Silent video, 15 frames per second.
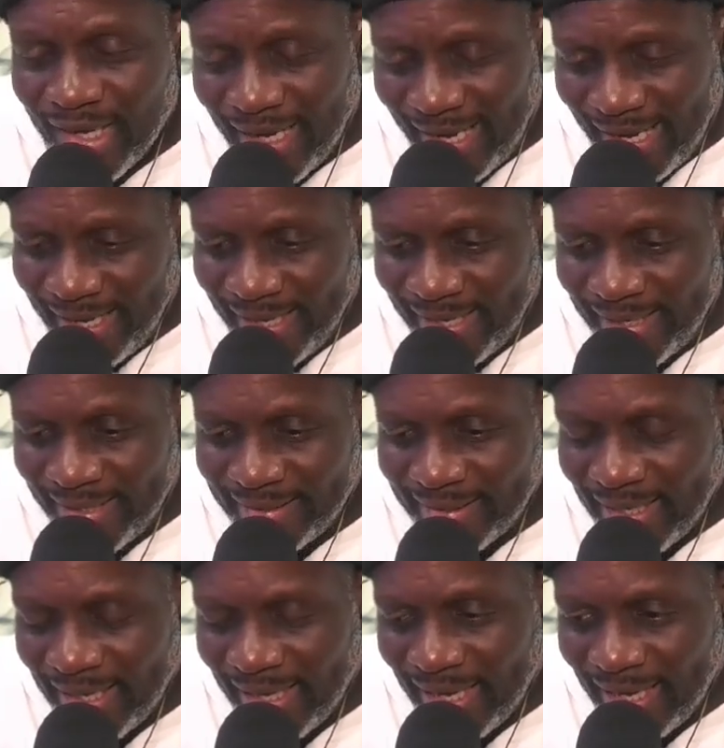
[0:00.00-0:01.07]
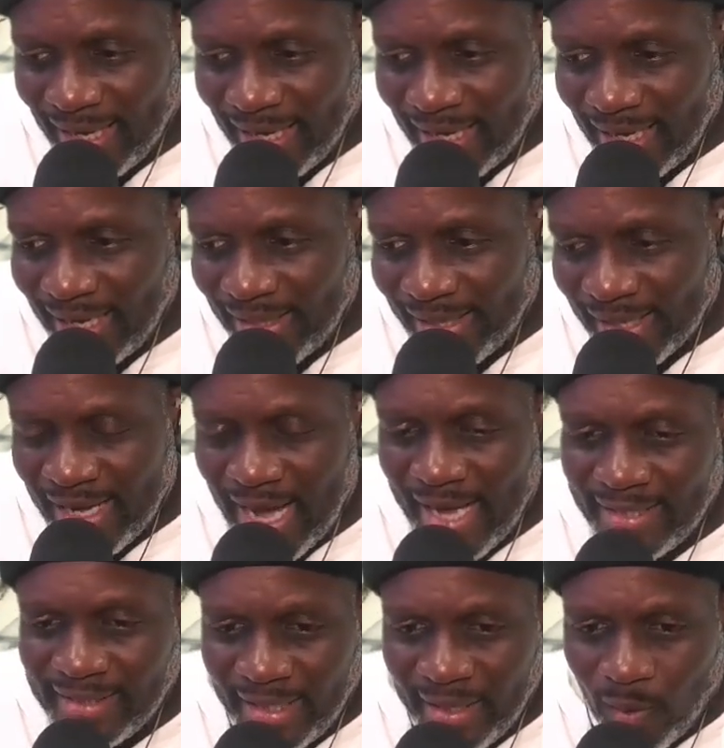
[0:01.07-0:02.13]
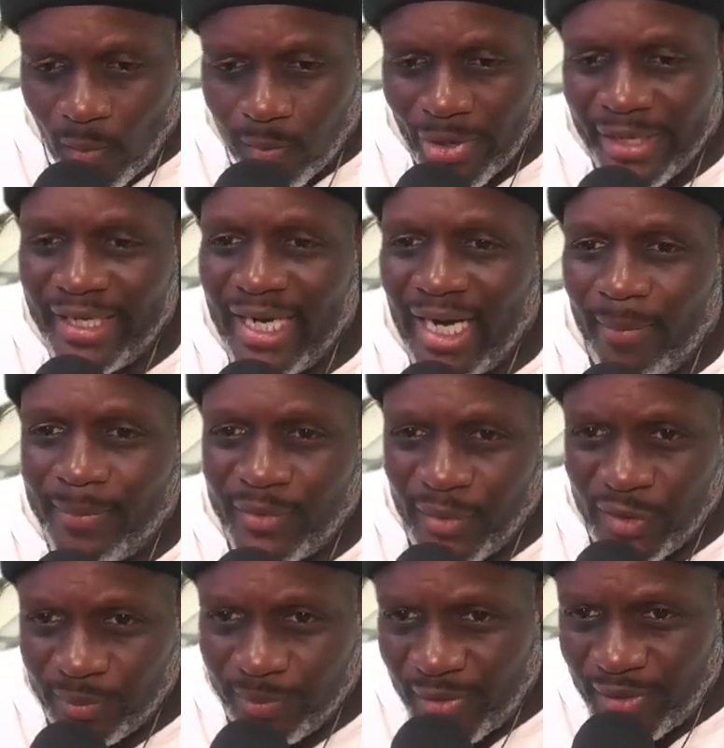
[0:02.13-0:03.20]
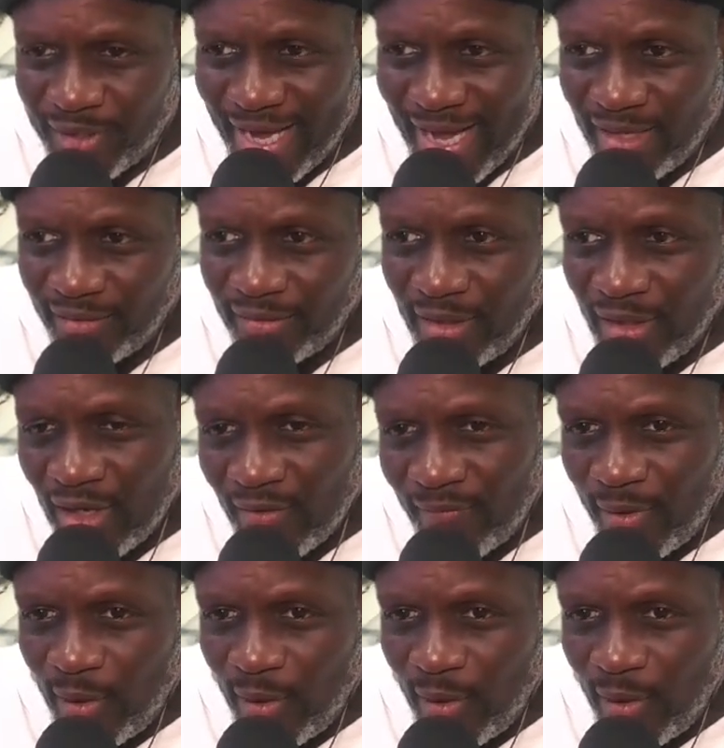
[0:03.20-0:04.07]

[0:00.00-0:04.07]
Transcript: and the guy said he'll bring it up to Smithtown. For